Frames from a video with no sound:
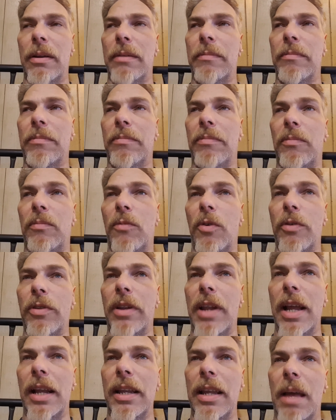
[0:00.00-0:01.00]
and more than
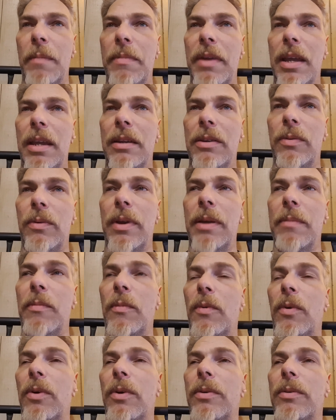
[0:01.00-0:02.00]
likely I'll be doing
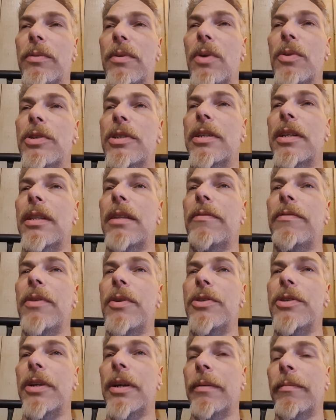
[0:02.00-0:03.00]
more roasts in the
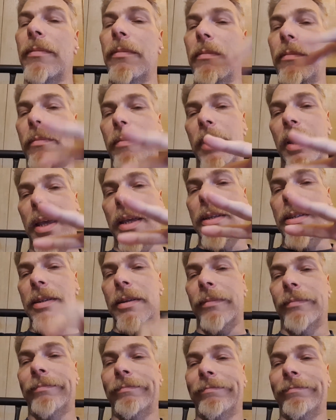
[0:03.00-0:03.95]
future. Peace.